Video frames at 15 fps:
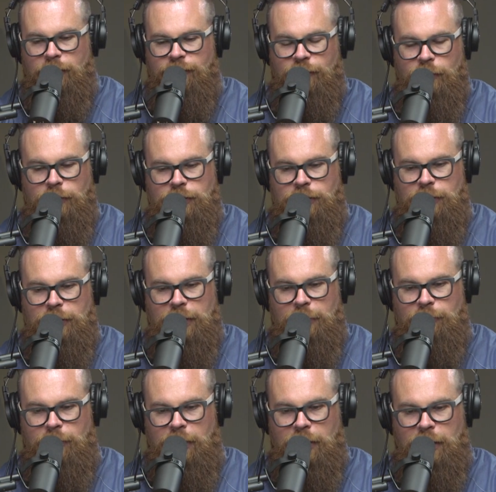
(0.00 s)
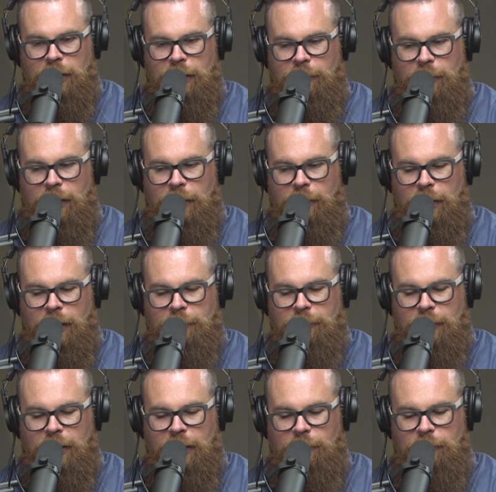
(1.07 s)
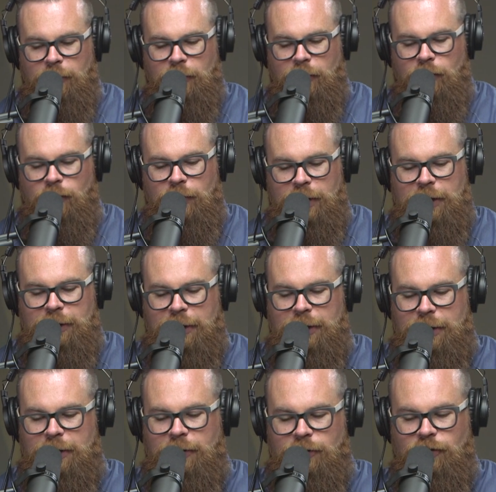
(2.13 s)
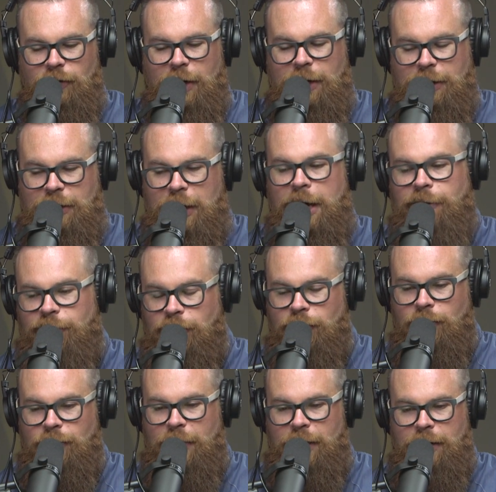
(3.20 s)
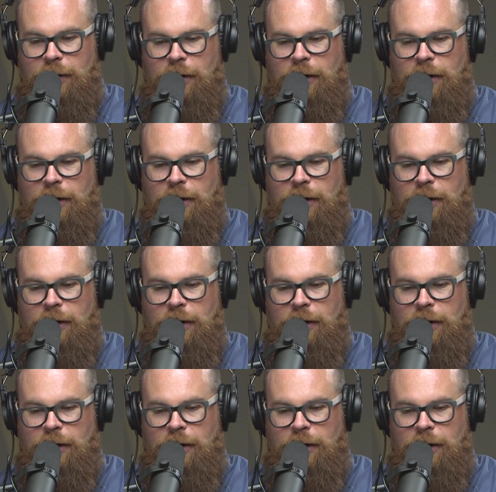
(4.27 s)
unfortunately, I'm critically trying not to do that